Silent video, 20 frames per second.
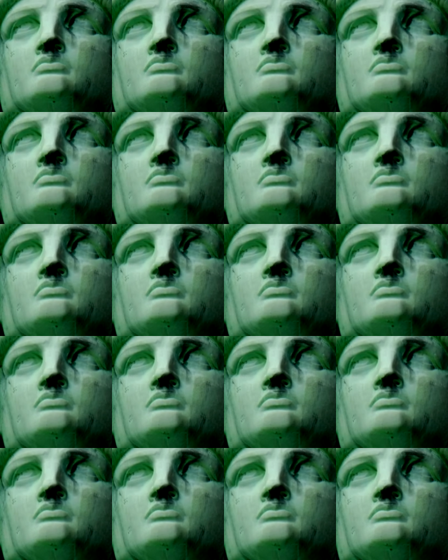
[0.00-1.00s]

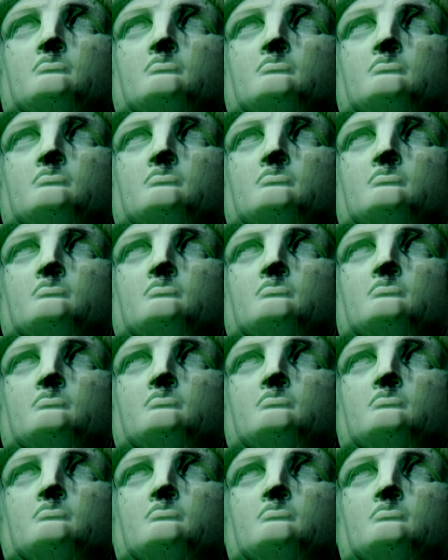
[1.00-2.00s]

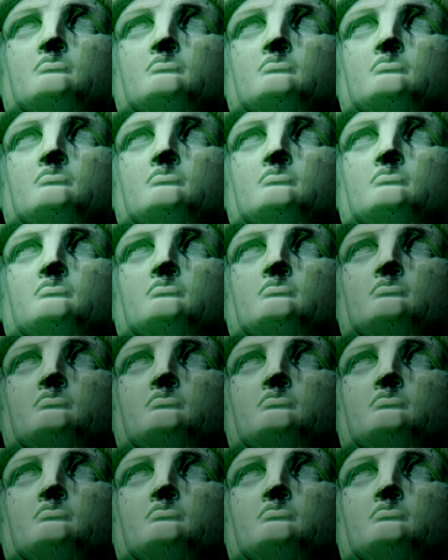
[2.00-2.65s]
[no speech]